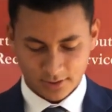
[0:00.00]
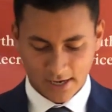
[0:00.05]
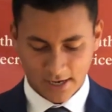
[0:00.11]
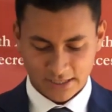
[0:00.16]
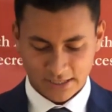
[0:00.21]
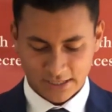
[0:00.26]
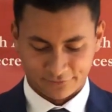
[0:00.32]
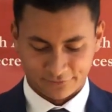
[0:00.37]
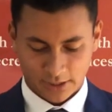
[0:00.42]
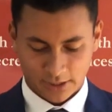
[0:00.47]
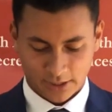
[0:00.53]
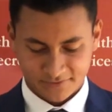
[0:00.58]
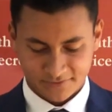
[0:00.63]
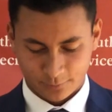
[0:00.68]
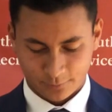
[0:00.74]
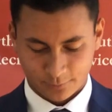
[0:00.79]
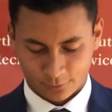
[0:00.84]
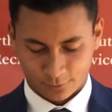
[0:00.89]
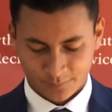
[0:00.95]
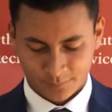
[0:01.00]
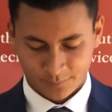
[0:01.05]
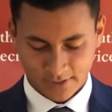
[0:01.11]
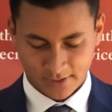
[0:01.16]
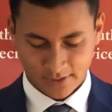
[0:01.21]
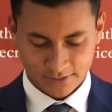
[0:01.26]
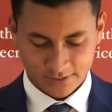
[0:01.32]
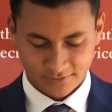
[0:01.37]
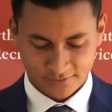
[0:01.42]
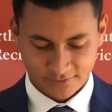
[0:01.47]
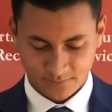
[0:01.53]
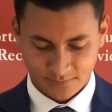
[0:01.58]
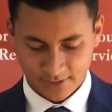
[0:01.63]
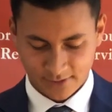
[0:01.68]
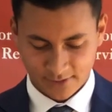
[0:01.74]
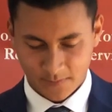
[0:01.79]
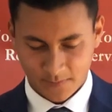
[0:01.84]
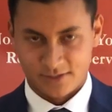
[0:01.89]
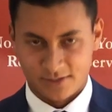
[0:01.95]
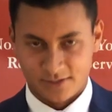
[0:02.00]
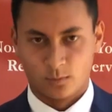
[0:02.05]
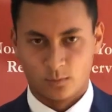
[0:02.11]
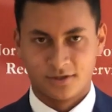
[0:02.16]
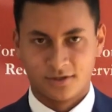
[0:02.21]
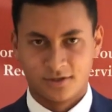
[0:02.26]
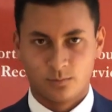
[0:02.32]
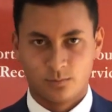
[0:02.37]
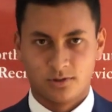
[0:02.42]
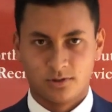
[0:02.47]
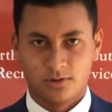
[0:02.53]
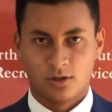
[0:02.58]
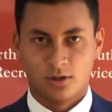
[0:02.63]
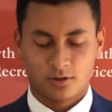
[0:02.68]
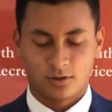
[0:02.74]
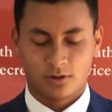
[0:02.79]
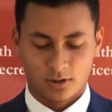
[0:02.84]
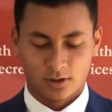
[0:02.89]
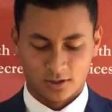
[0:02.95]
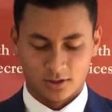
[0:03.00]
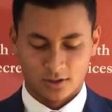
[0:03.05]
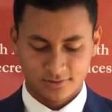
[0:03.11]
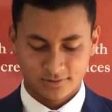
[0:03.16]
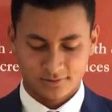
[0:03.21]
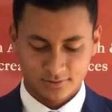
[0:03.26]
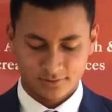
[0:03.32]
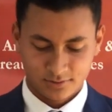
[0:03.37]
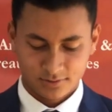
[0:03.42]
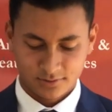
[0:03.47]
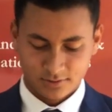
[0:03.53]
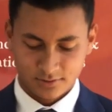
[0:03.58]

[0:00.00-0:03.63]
I never kept score, but I knew deep down that he wanted to win at all costs.